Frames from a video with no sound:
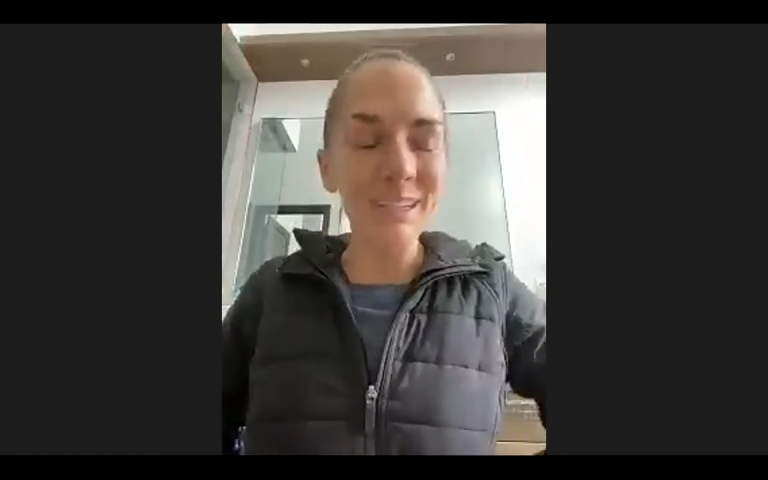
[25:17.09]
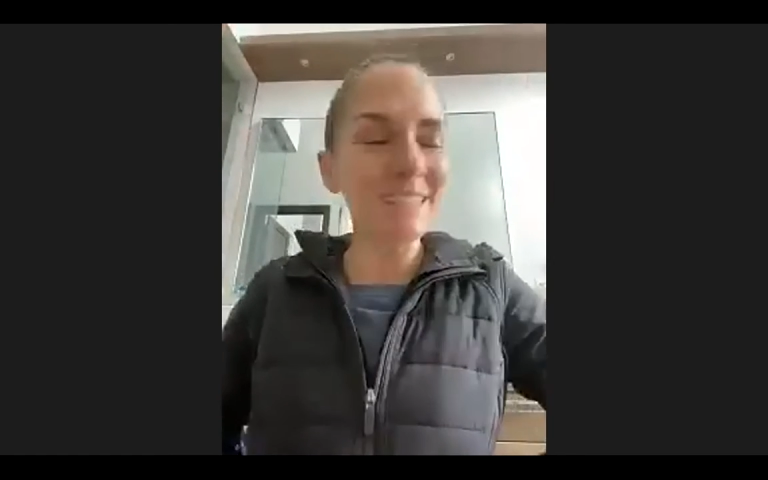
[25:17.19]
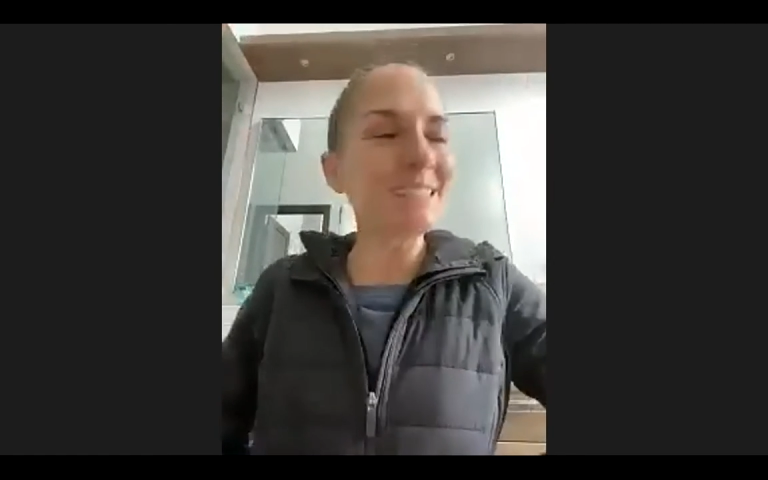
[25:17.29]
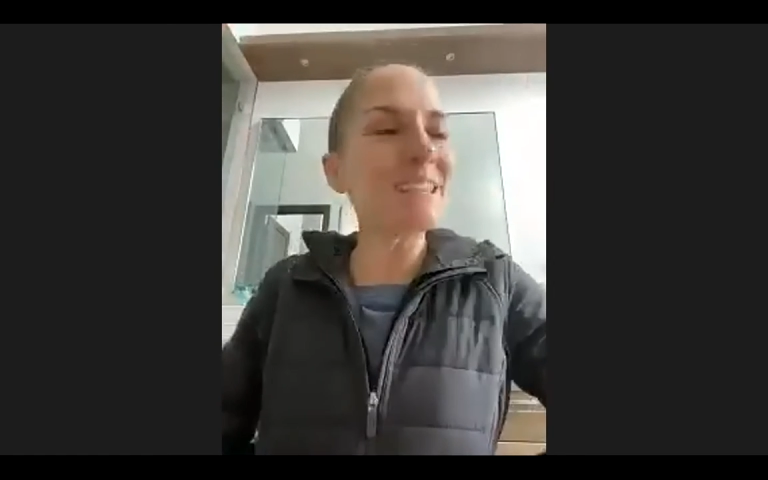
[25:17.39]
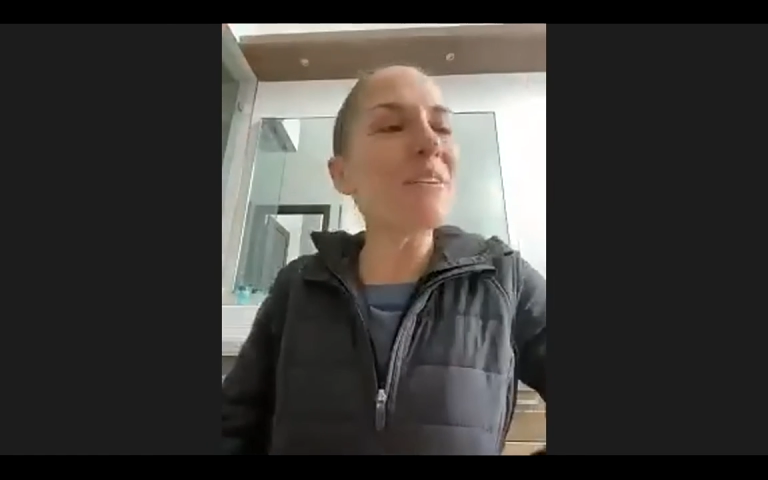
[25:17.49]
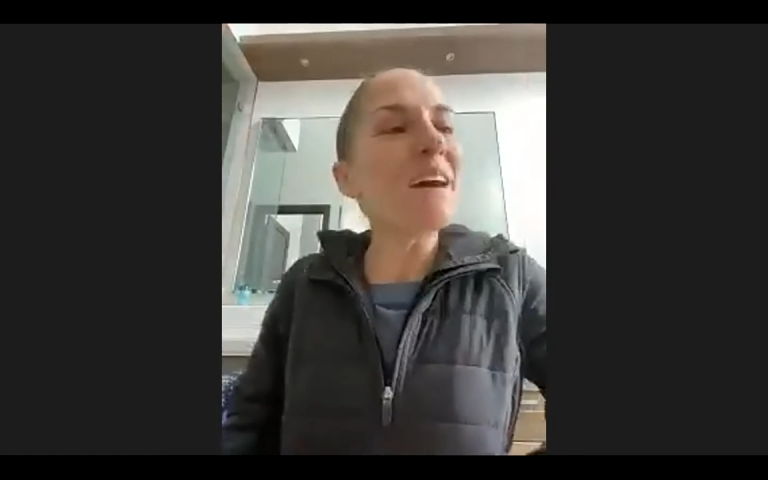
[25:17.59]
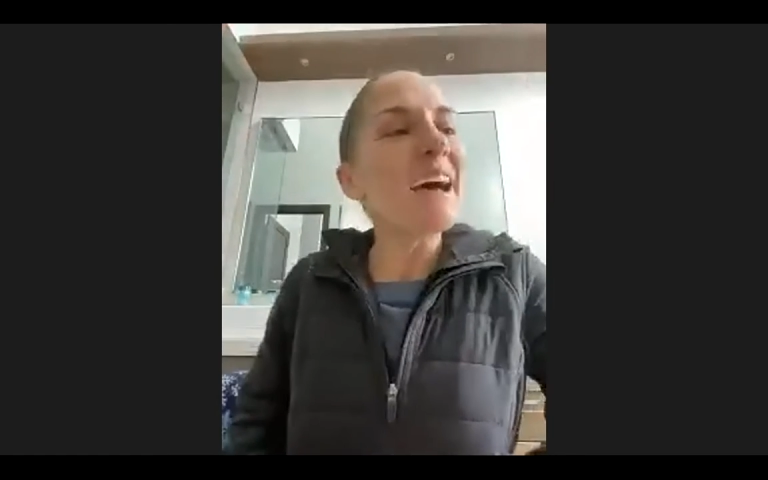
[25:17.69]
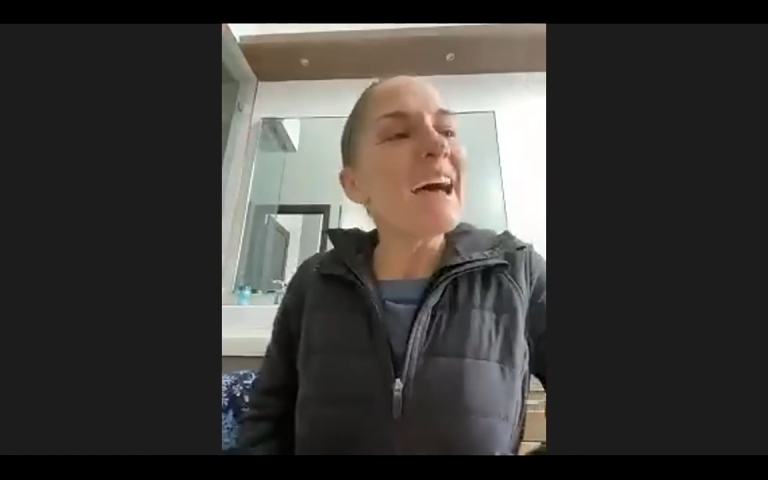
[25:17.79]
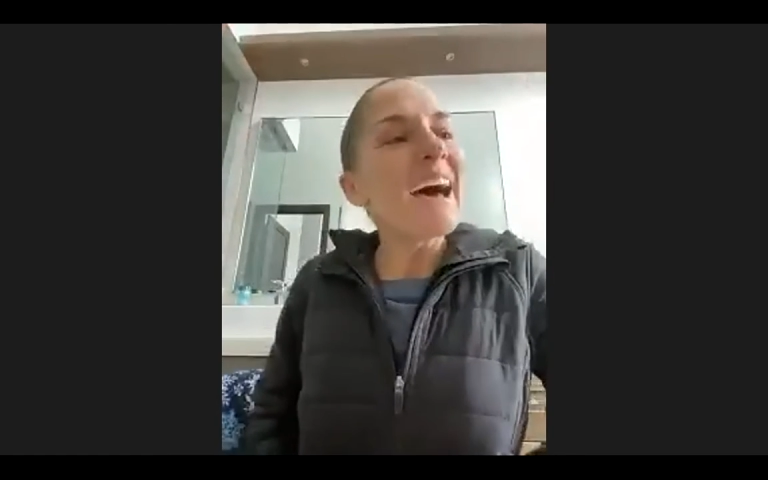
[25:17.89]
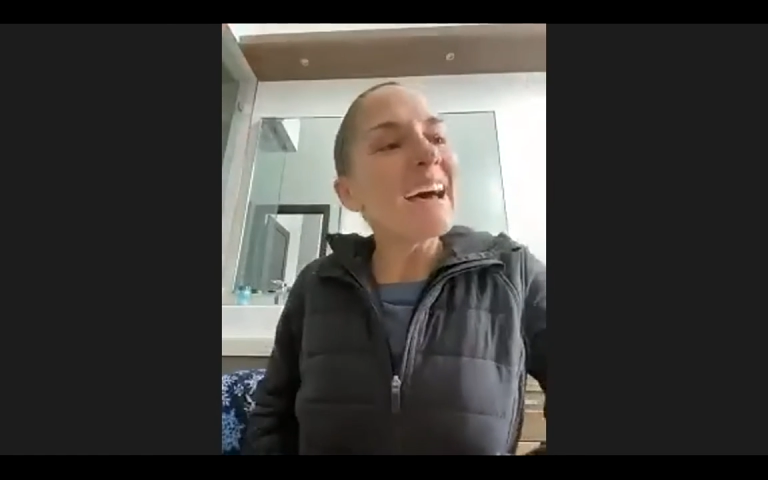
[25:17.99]
And so
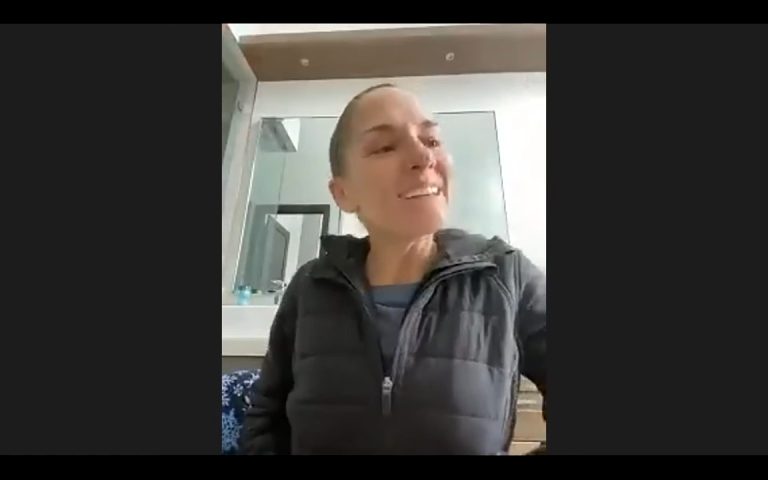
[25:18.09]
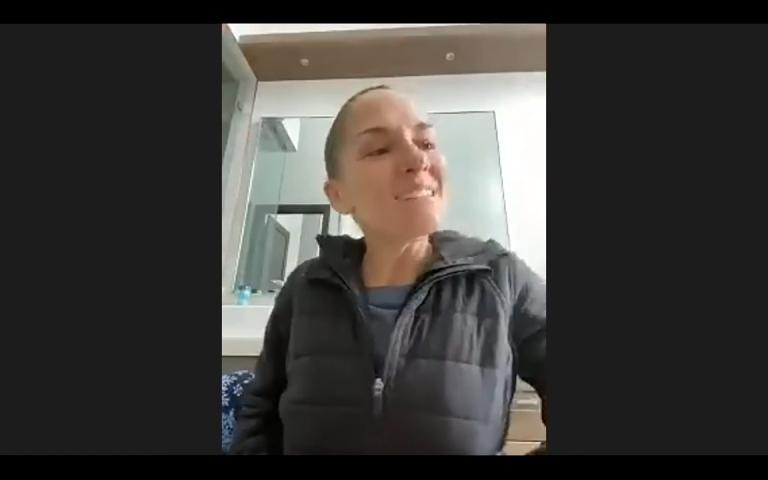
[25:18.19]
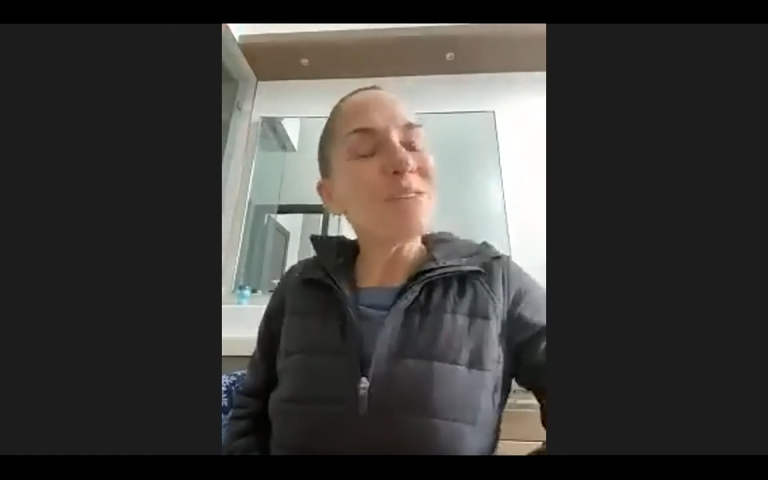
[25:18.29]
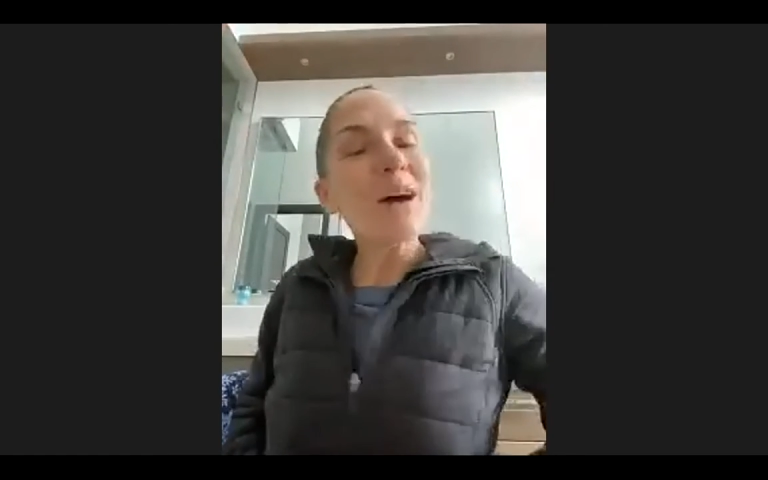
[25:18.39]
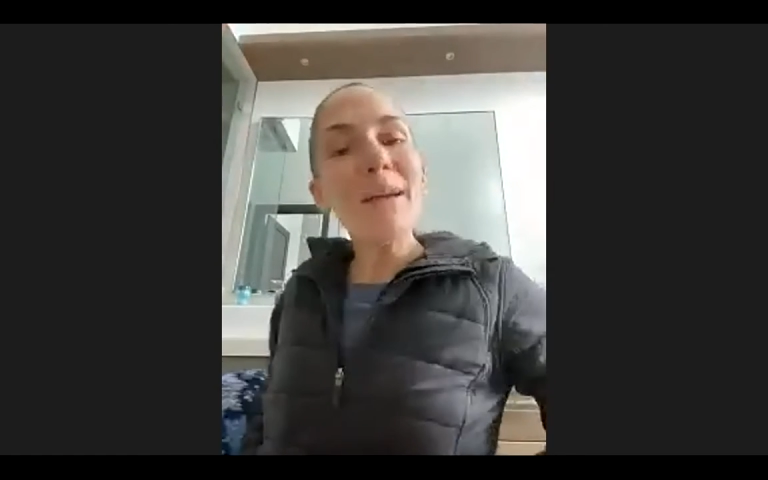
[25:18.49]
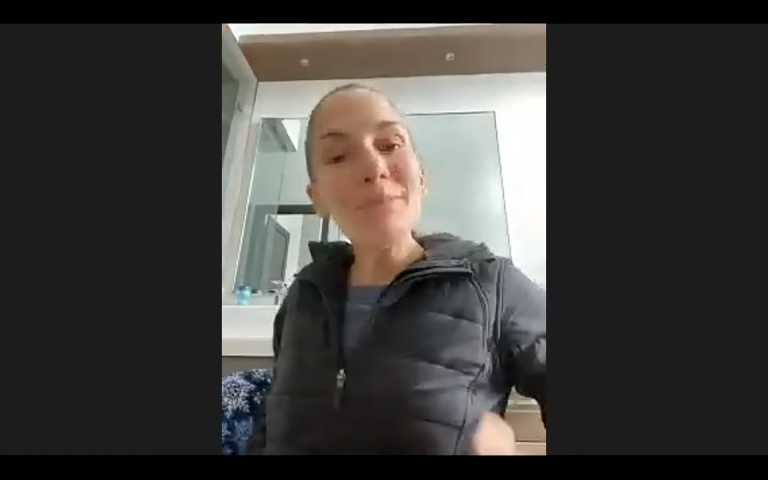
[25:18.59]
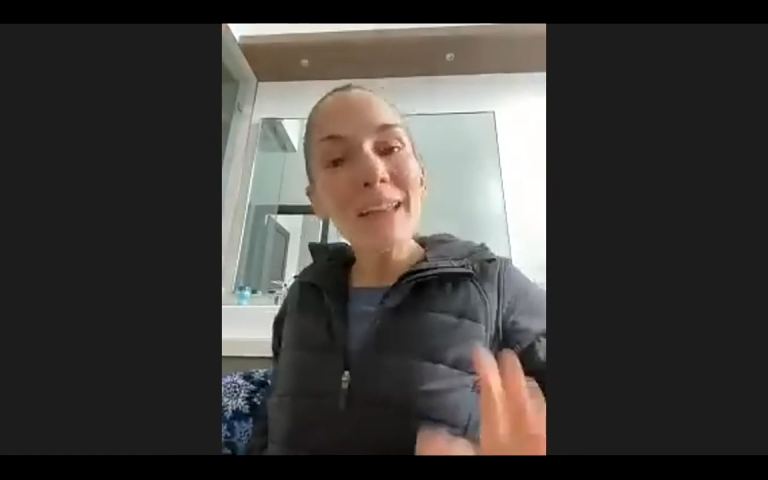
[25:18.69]
I'm